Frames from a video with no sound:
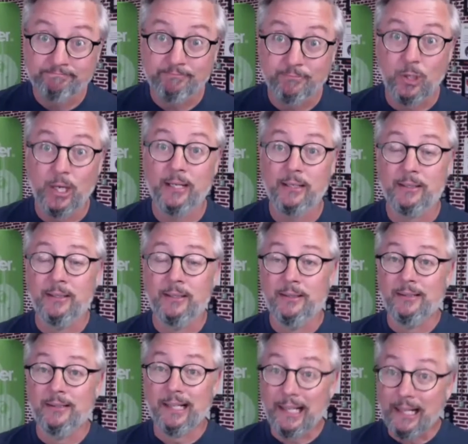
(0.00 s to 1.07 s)
right?
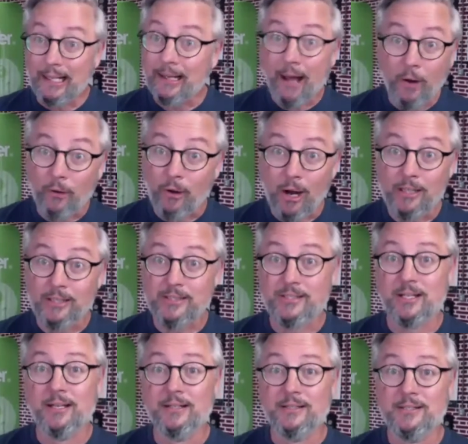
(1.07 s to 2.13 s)
Again, not rocket
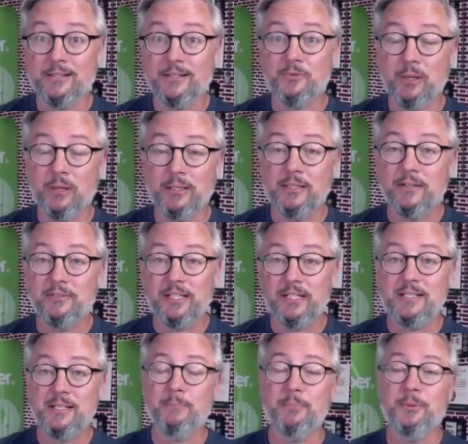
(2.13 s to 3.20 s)
science, it's relatively
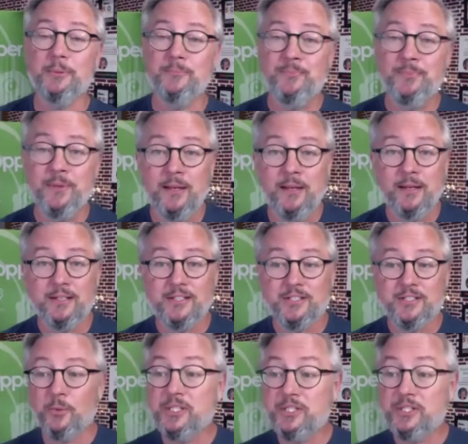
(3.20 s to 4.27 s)
simple.
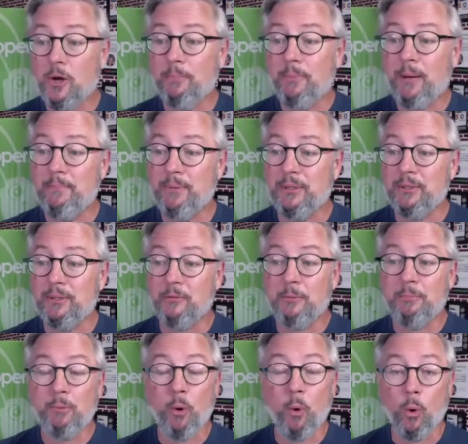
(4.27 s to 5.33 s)
So we start by building
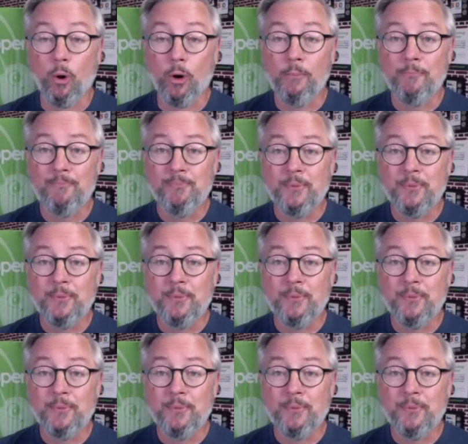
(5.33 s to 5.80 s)
rapport.